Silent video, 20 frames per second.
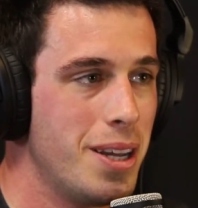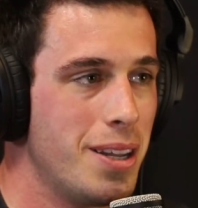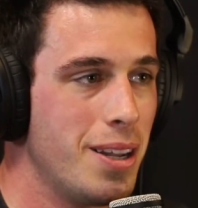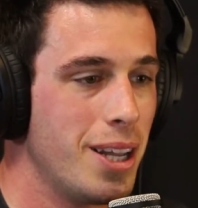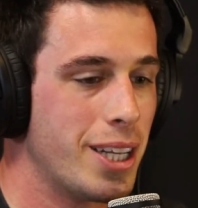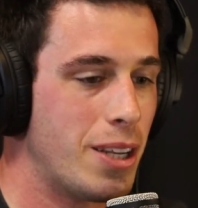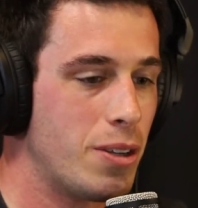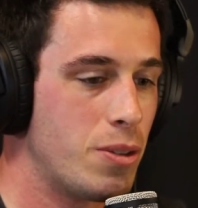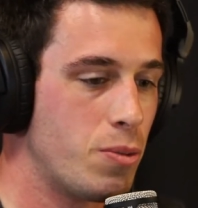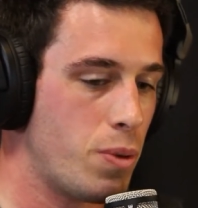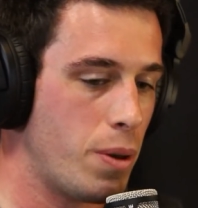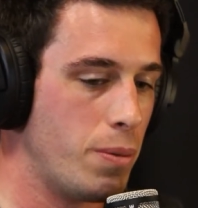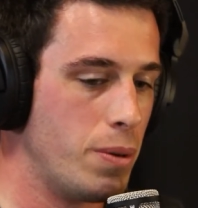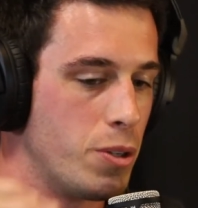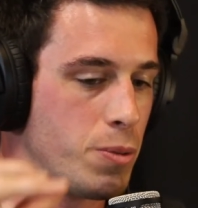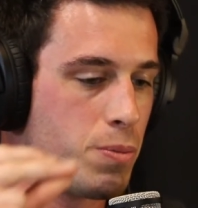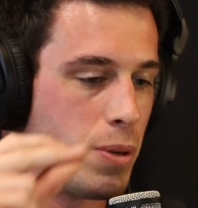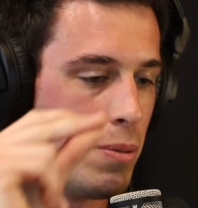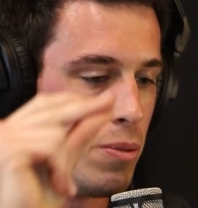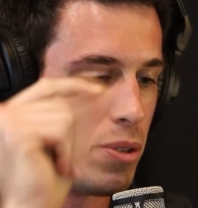like it
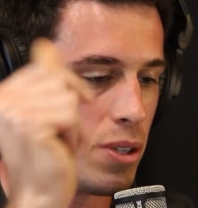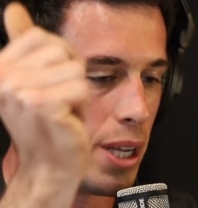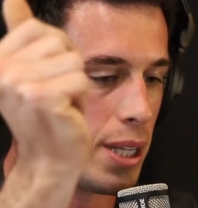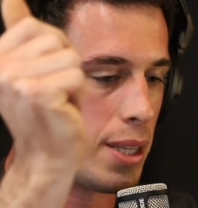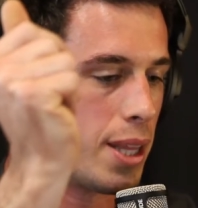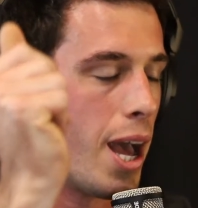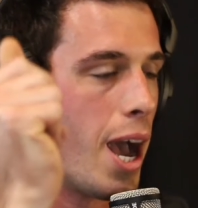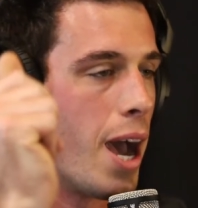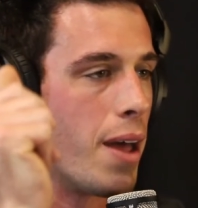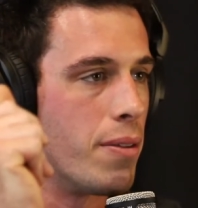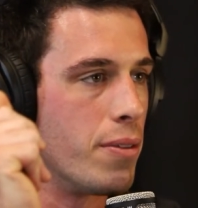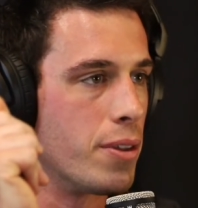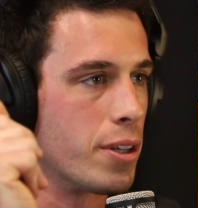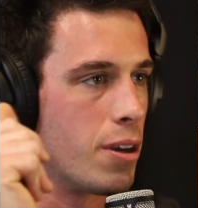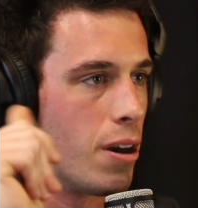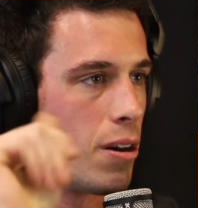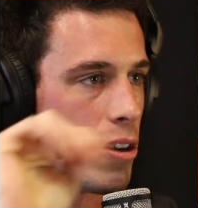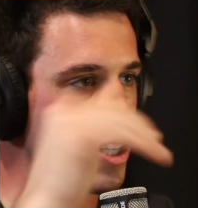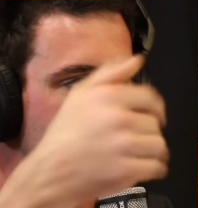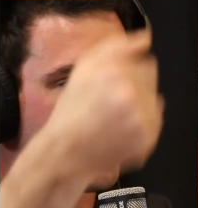was like that, the
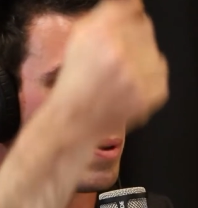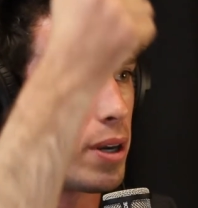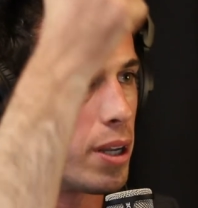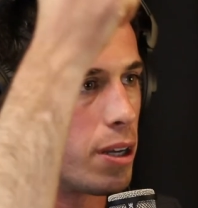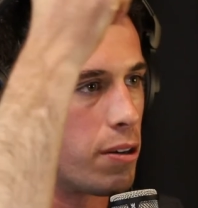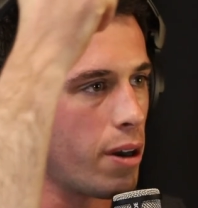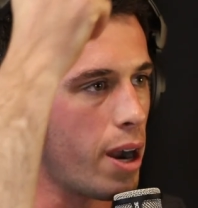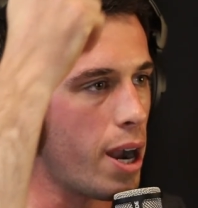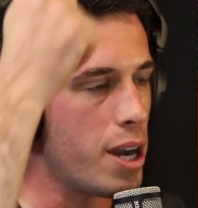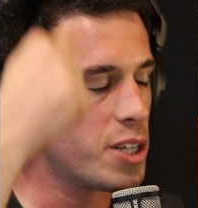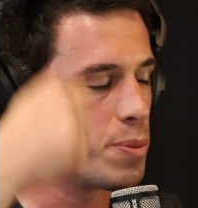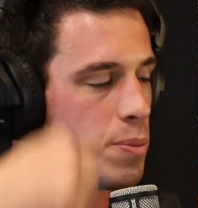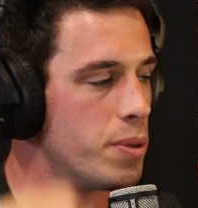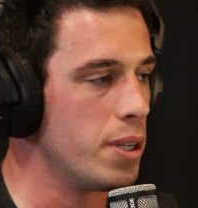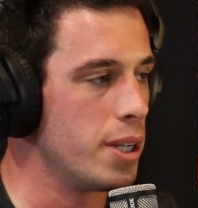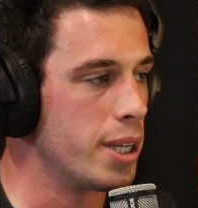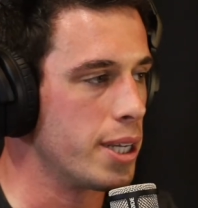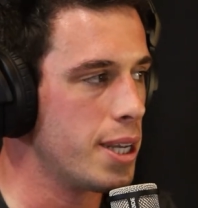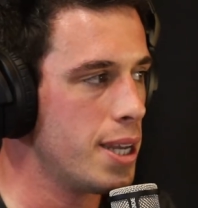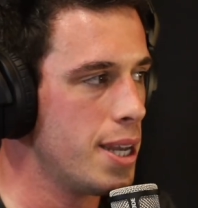car spun and crashed, but
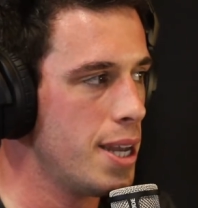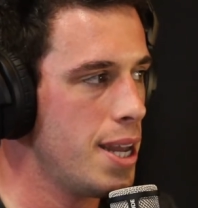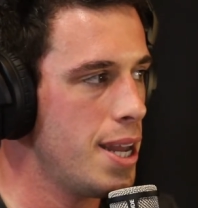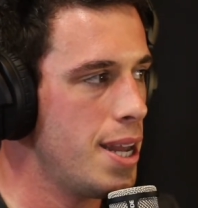like